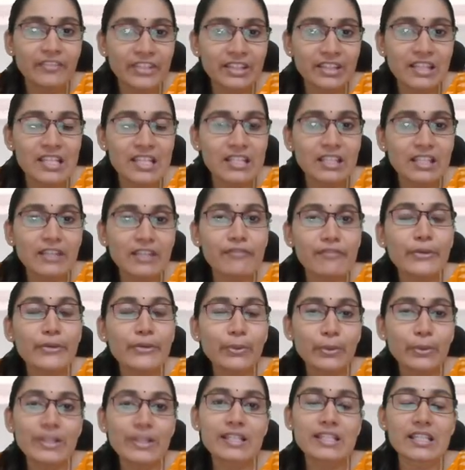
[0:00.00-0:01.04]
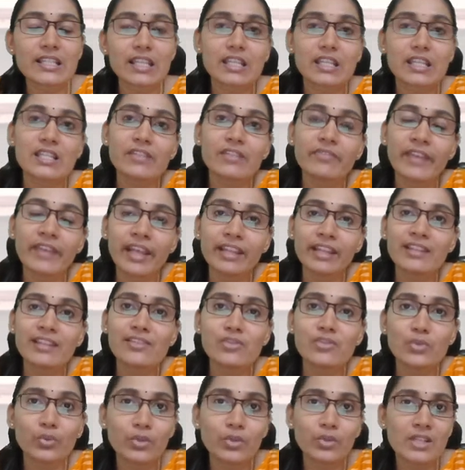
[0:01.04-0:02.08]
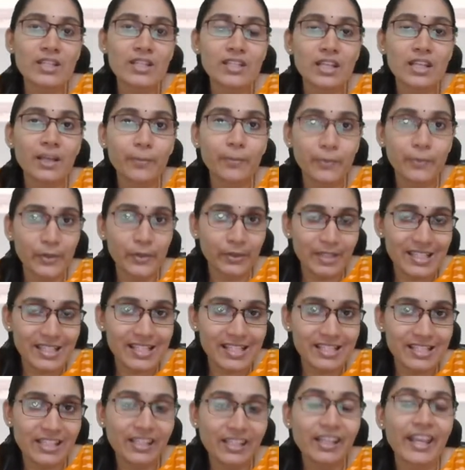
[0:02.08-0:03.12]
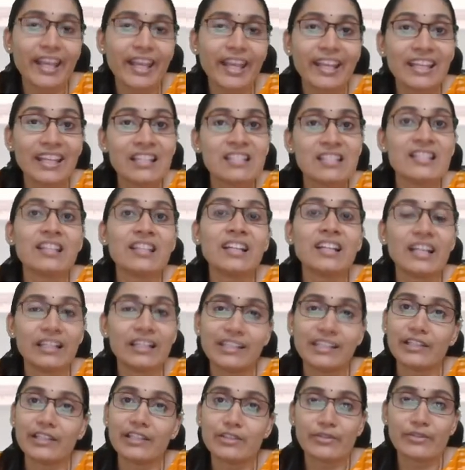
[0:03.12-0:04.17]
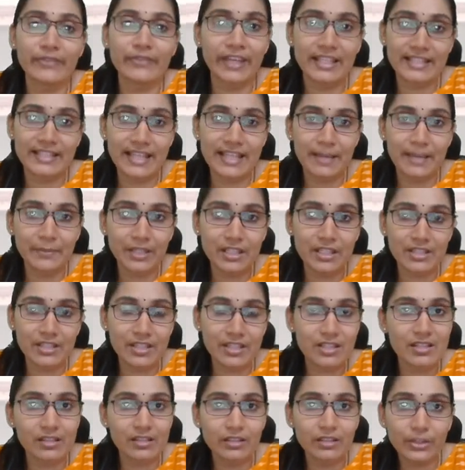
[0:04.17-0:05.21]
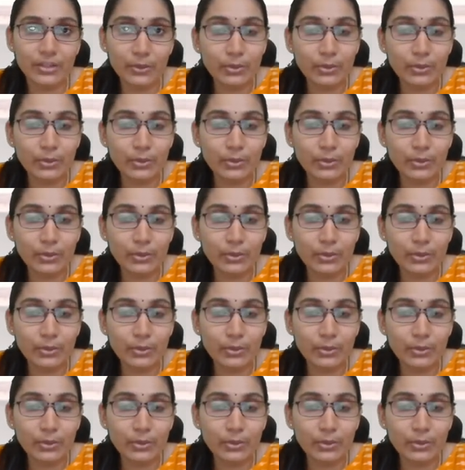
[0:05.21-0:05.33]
witnessing few incidents where the students are protesting against the conduct of examinations